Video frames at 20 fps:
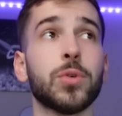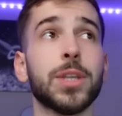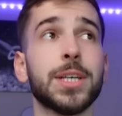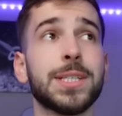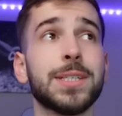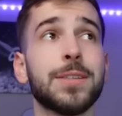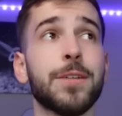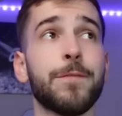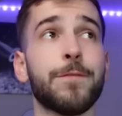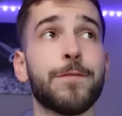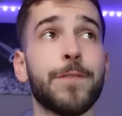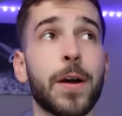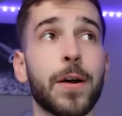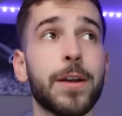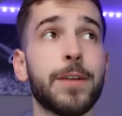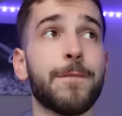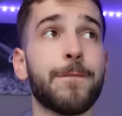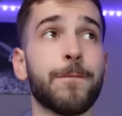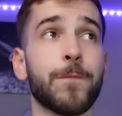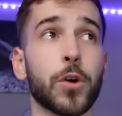this is the
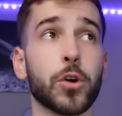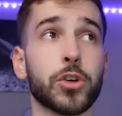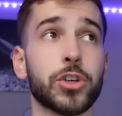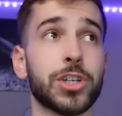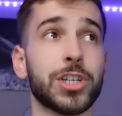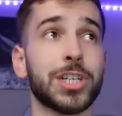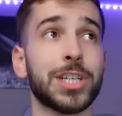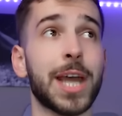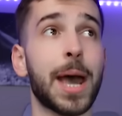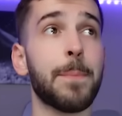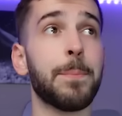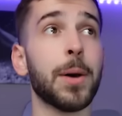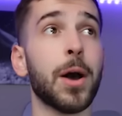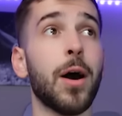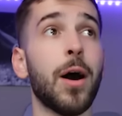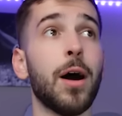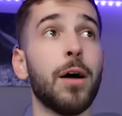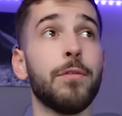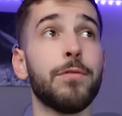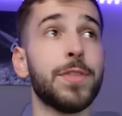very first step
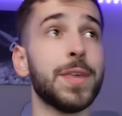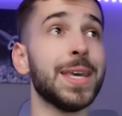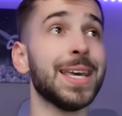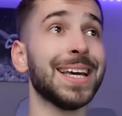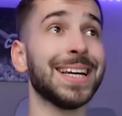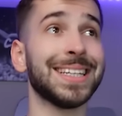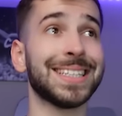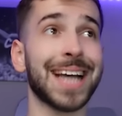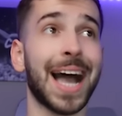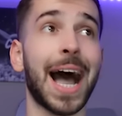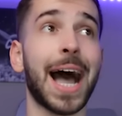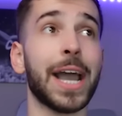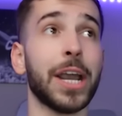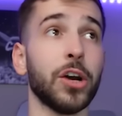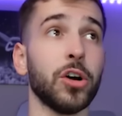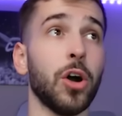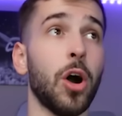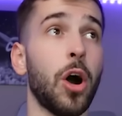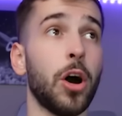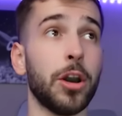of the
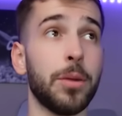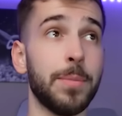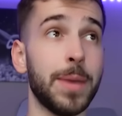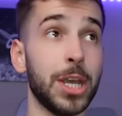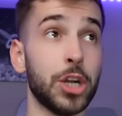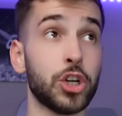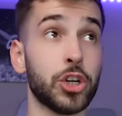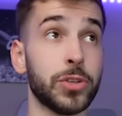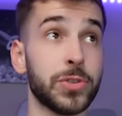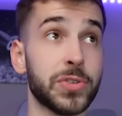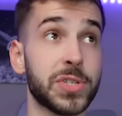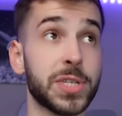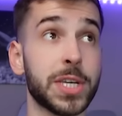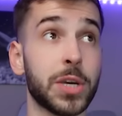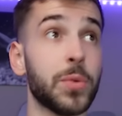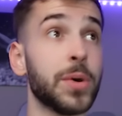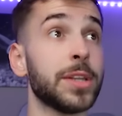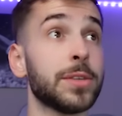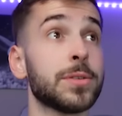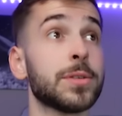entire automation
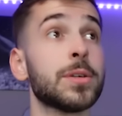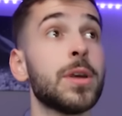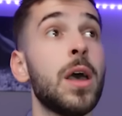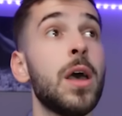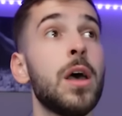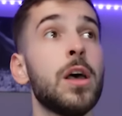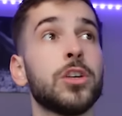sequence.